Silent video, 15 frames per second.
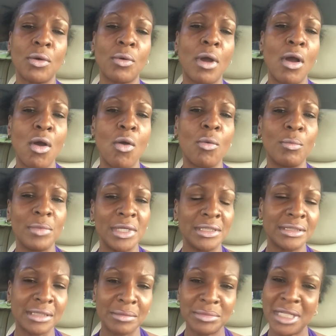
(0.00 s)
home,
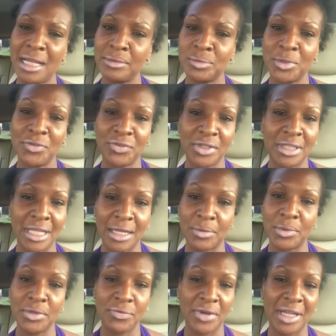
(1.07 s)
sometimes we feel like
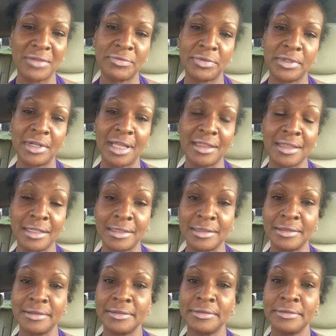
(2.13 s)
we fighting for nothing.
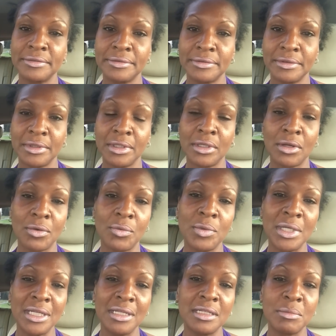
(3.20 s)

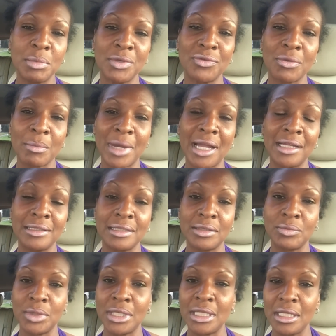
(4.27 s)
We need to be reminded.
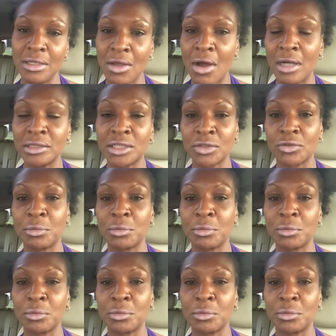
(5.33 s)
We need y'all to